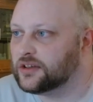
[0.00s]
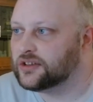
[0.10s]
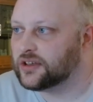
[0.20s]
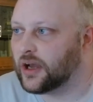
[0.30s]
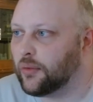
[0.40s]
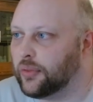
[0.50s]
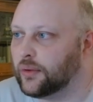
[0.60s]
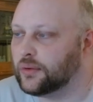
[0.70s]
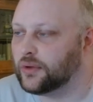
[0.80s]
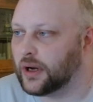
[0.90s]
south
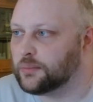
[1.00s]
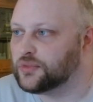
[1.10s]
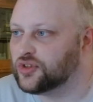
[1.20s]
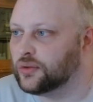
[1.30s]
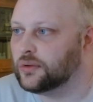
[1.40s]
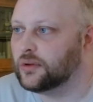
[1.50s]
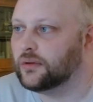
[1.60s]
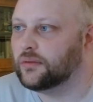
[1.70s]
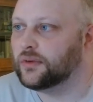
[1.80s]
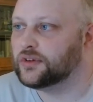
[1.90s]
of Ramsund,
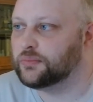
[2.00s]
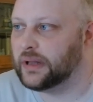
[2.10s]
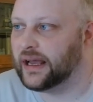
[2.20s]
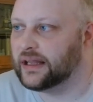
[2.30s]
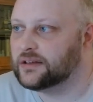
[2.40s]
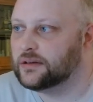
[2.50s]
was planned,